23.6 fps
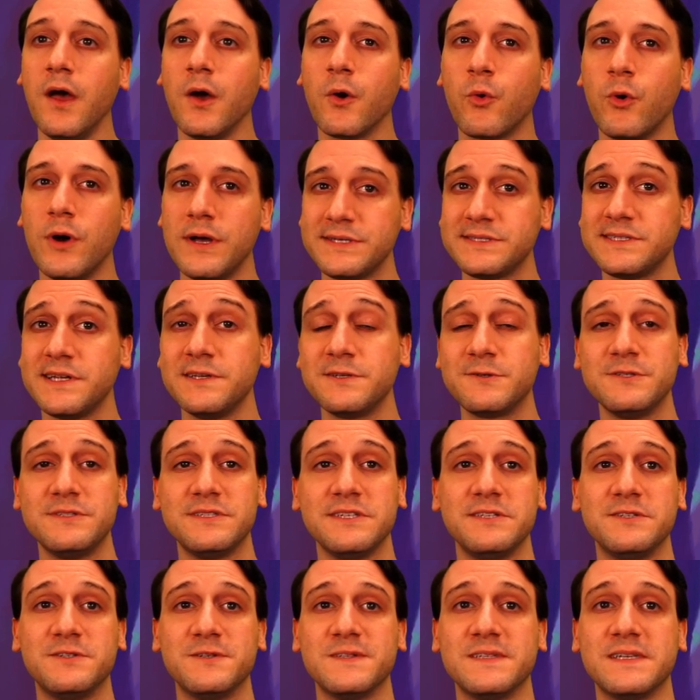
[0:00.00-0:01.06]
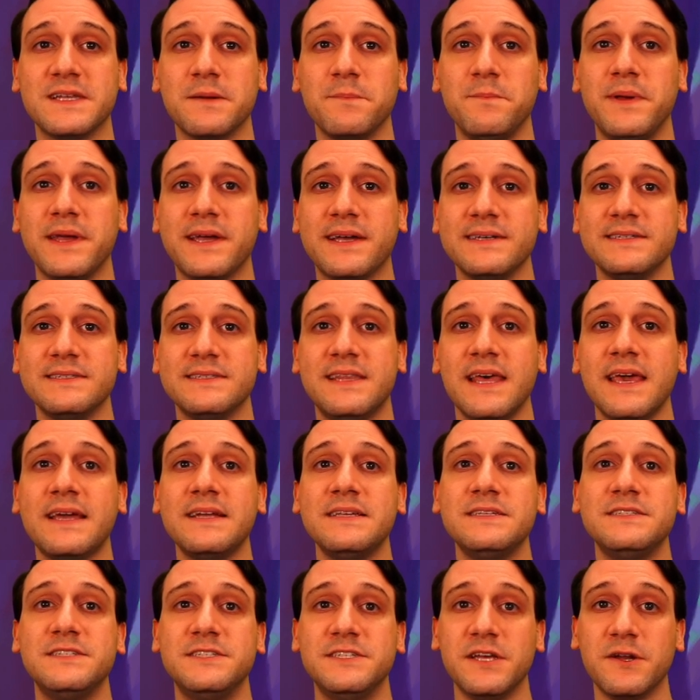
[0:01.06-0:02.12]
Quest Hunter is interesting because they
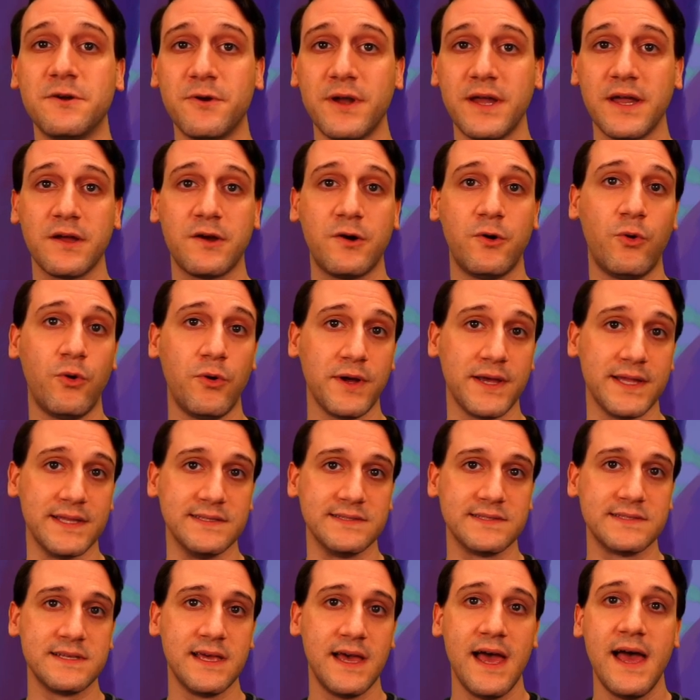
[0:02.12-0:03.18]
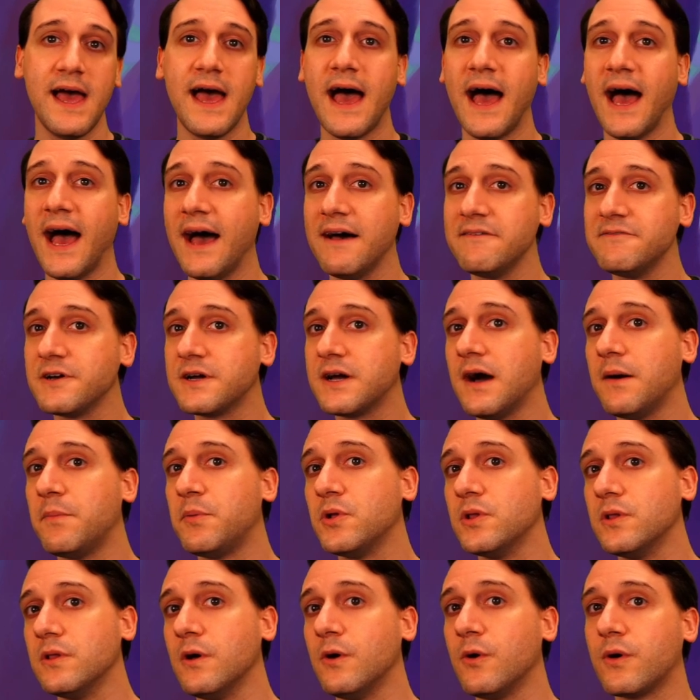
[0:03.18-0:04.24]
can generate coins, have a
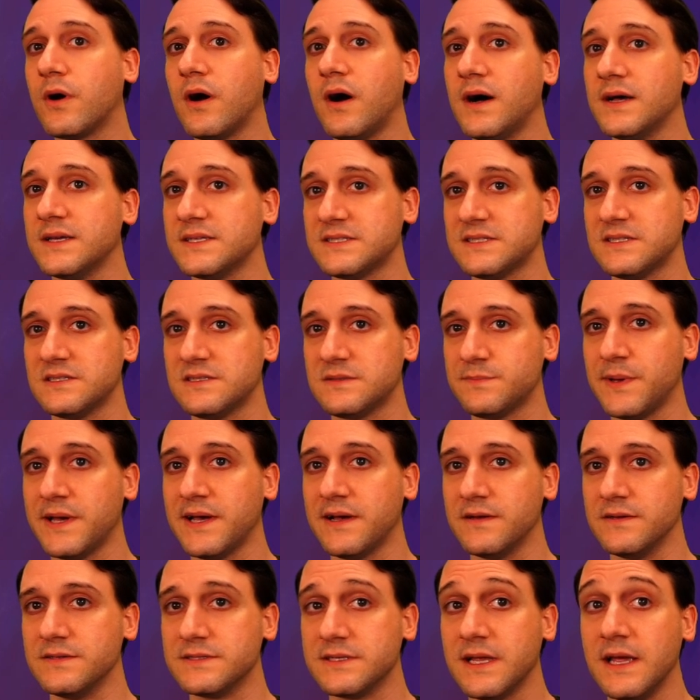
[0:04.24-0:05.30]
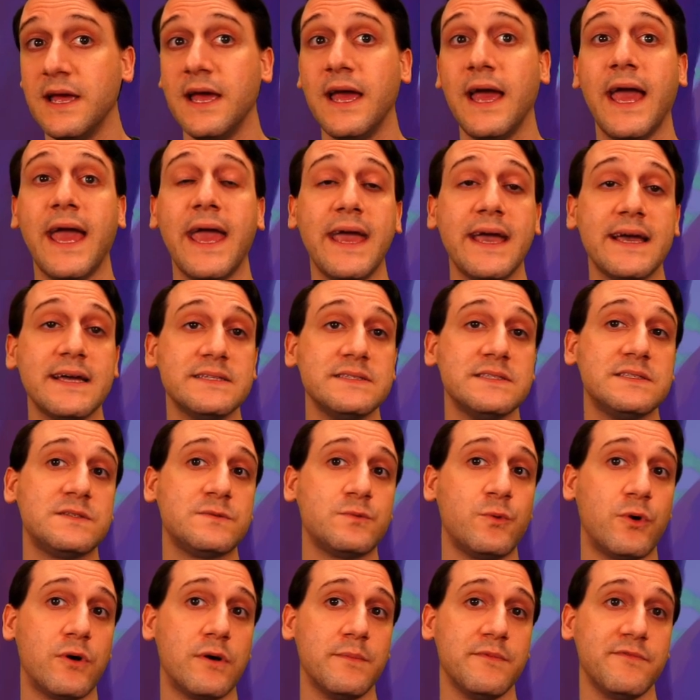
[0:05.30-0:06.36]
couple low-cost spells, and
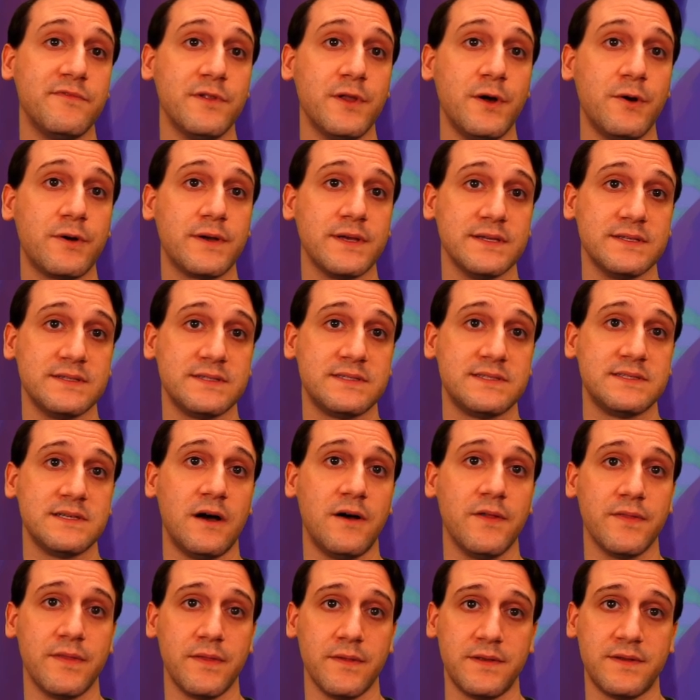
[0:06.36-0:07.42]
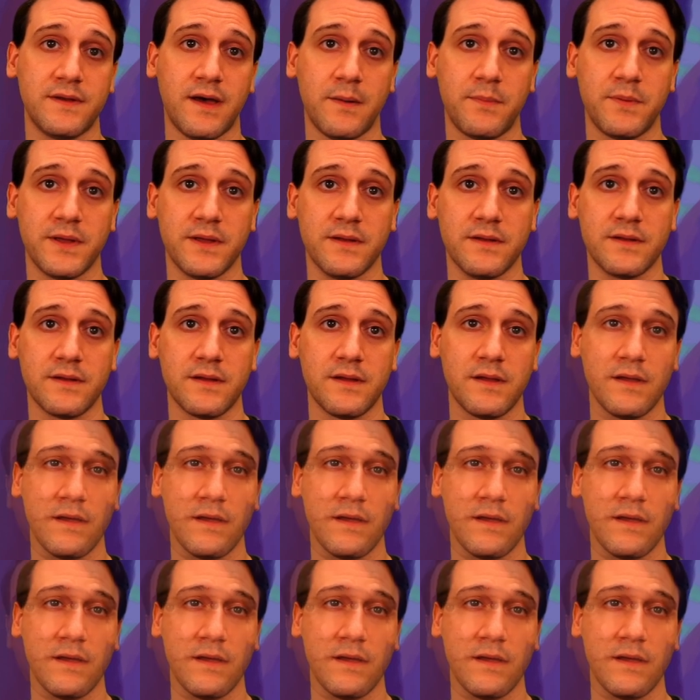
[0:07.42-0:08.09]
Swarm of Locusts on the top end.